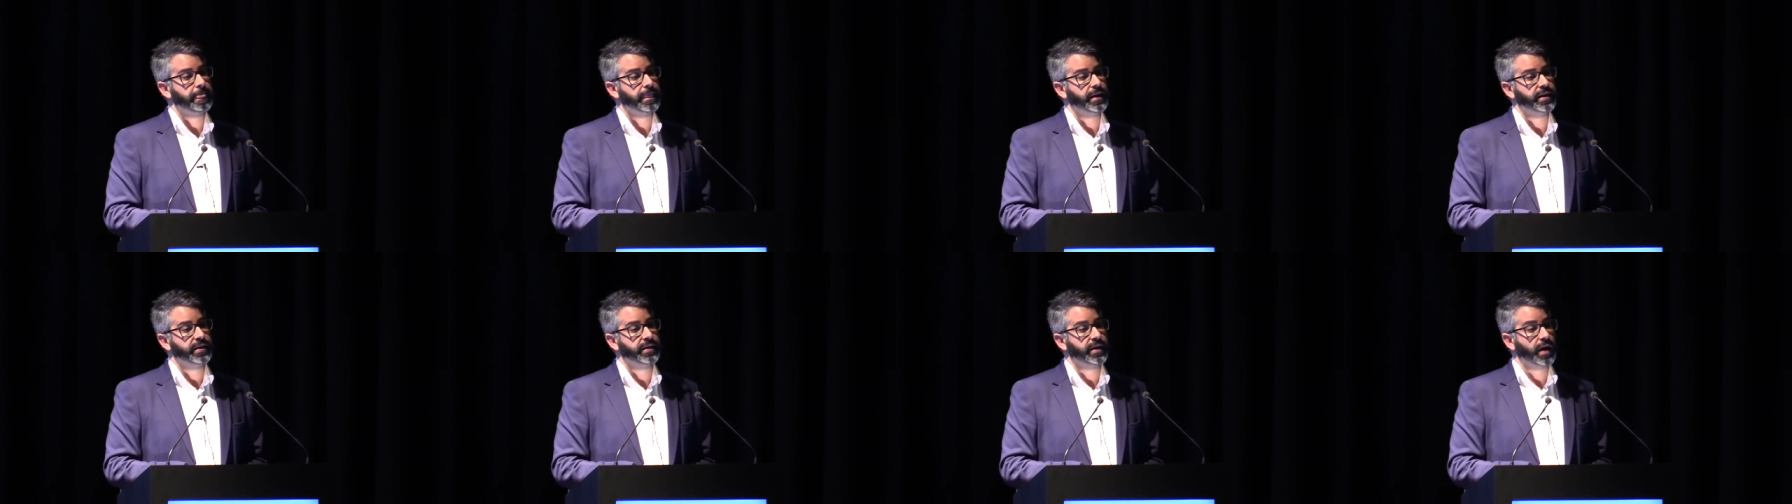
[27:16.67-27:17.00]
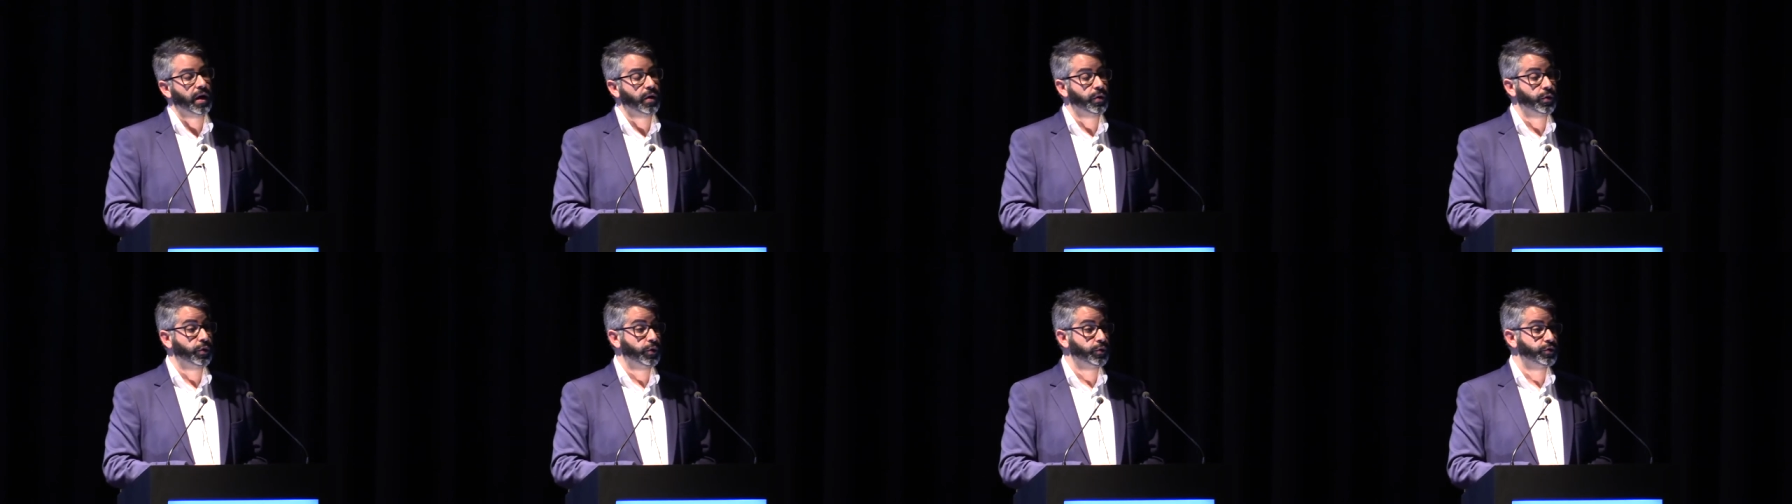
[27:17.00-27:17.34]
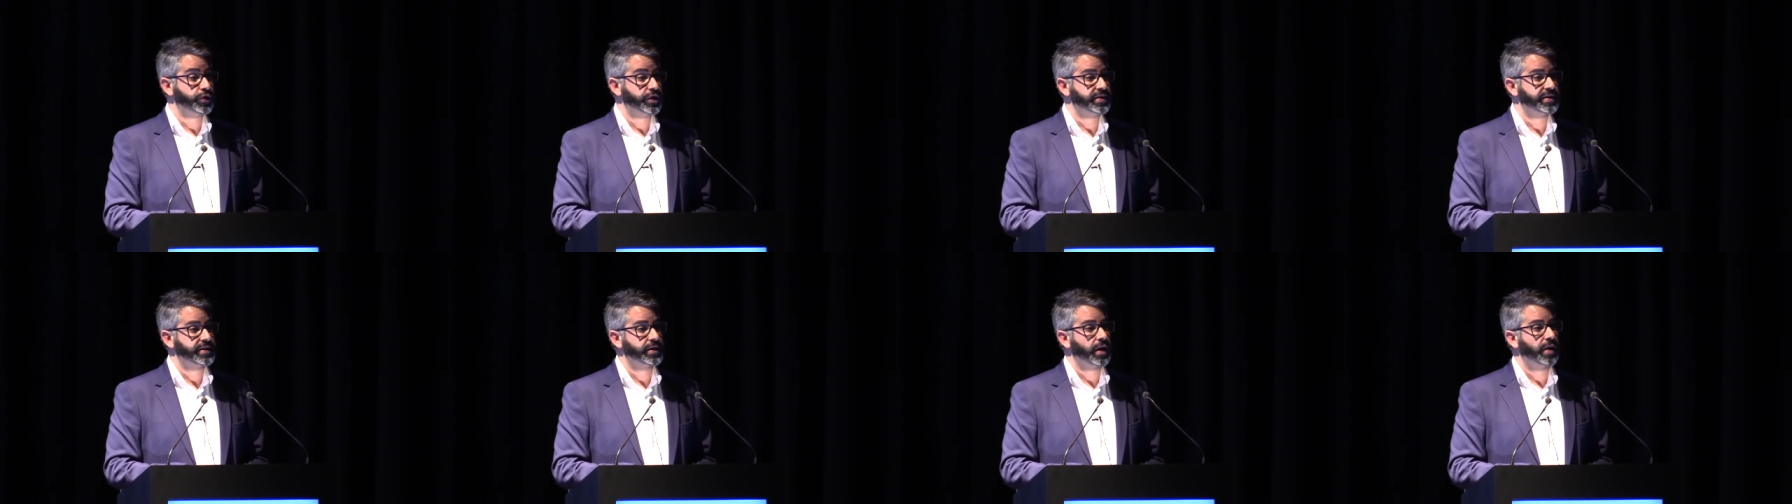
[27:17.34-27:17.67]
in our
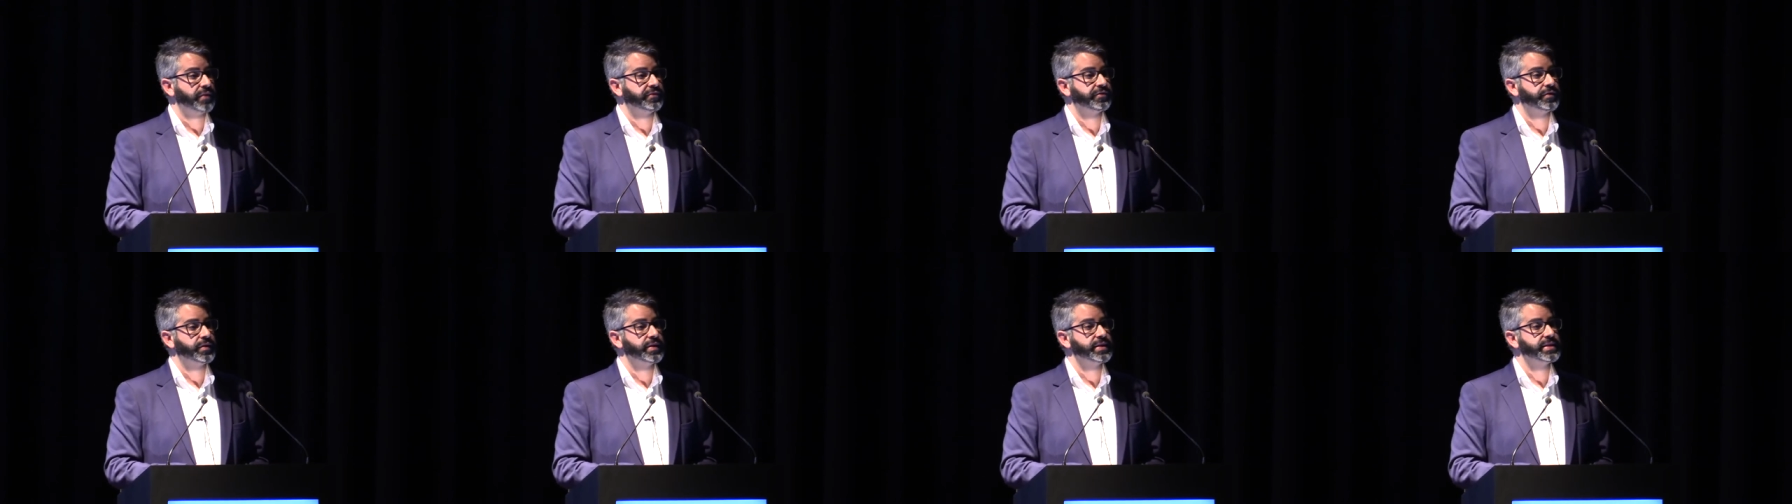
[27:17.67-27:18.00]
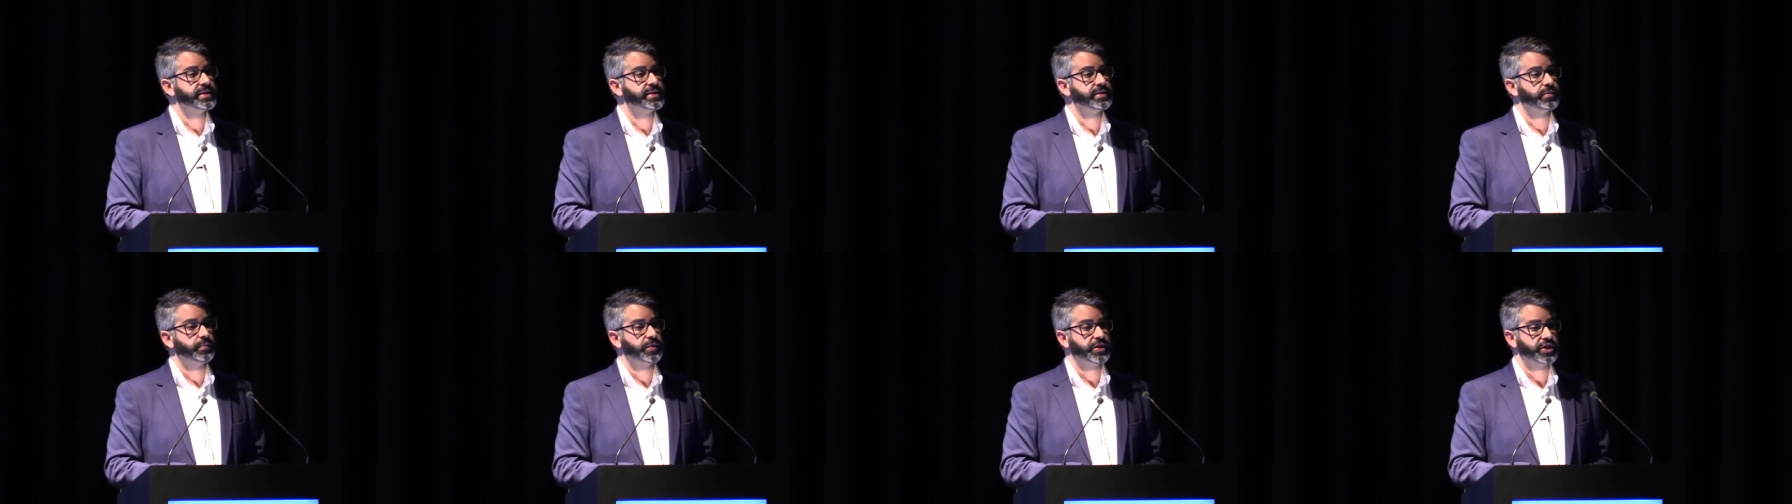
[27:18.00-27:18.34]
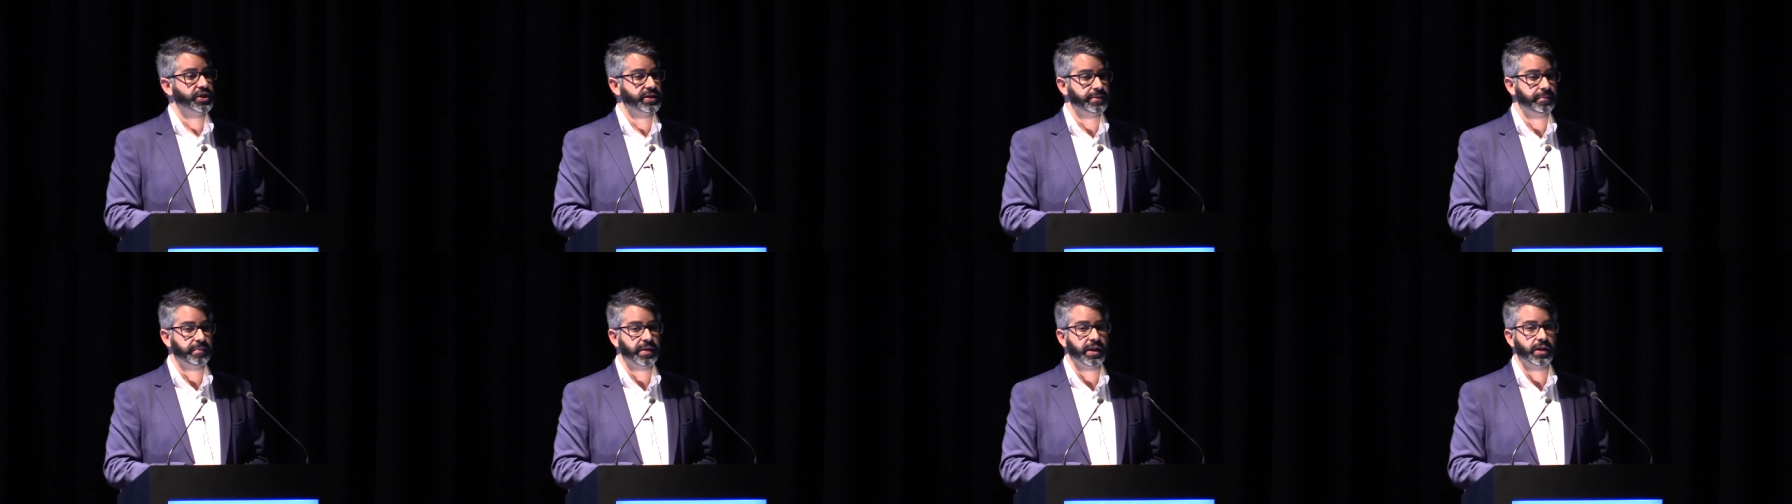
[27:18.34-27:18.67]
Oceans Conference, which
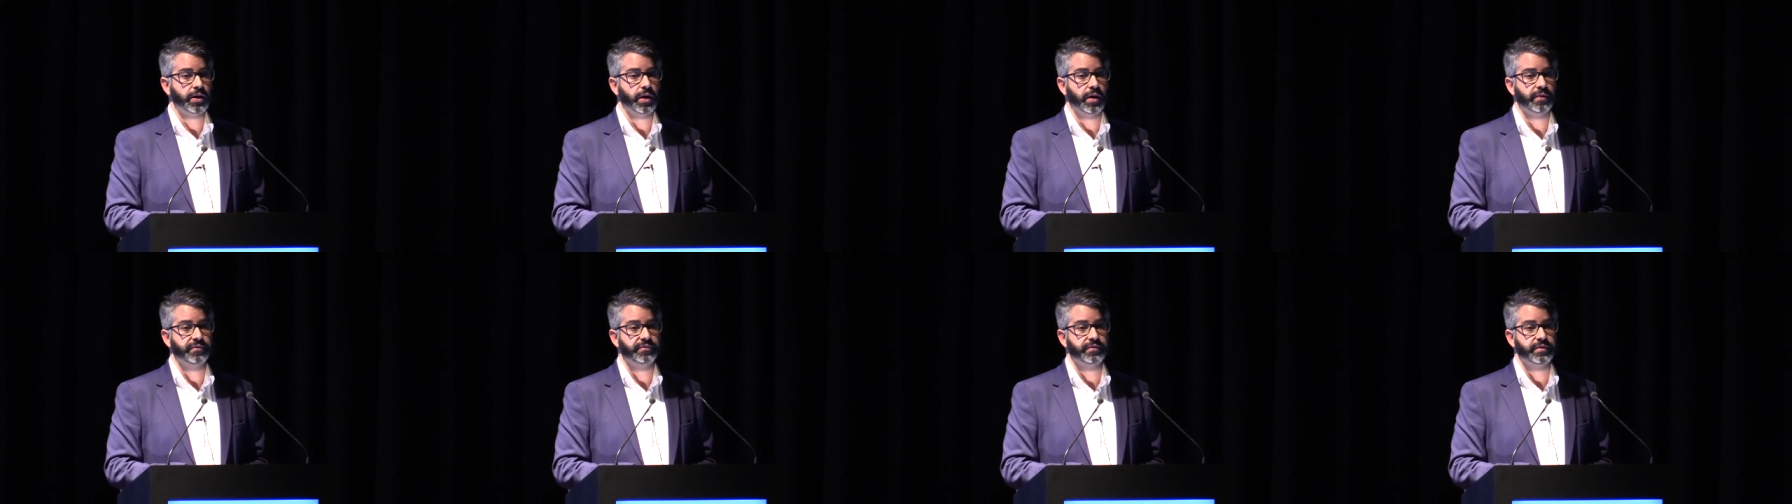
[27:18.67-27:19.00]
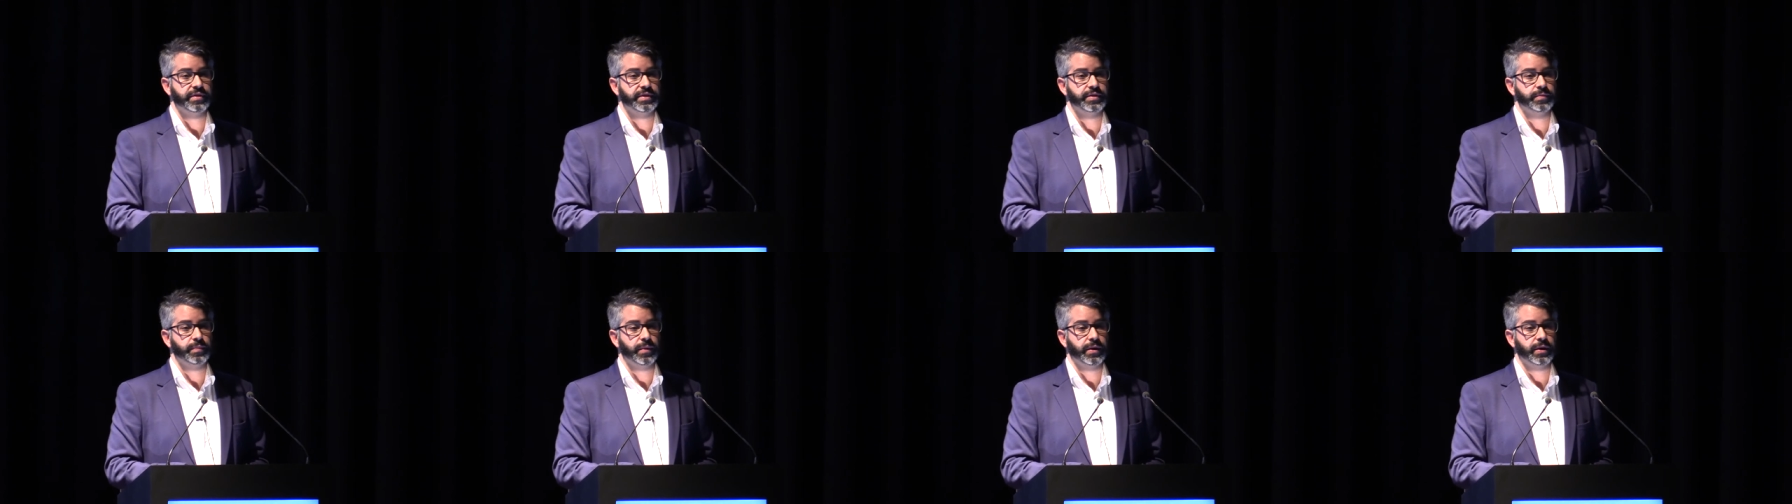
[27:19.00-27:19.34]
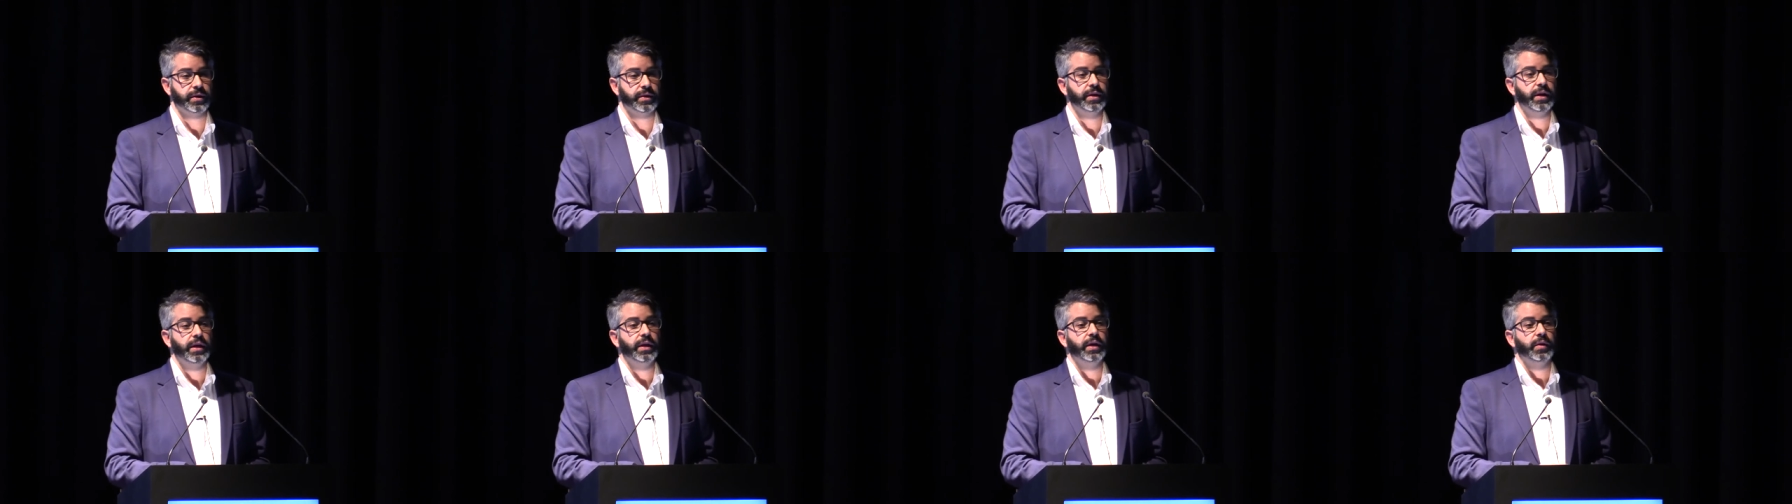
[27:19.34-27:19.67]
is a big conference
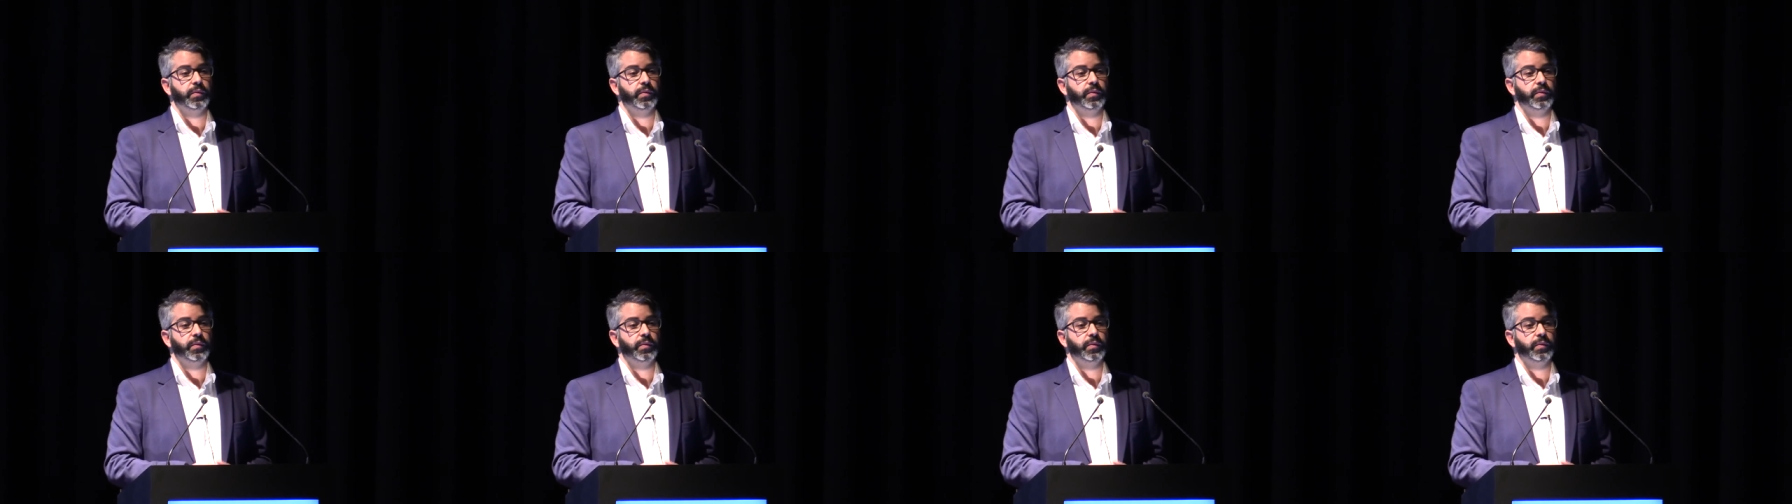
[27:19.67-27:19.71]
where,